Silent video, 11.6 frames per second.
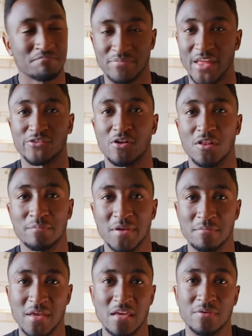That's all a big
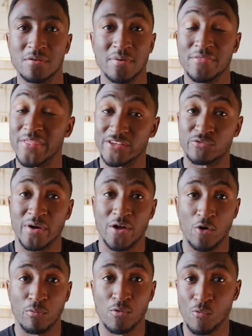maybe, but that's what I
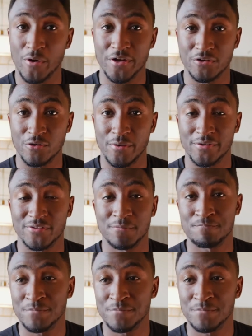hope we're working towards.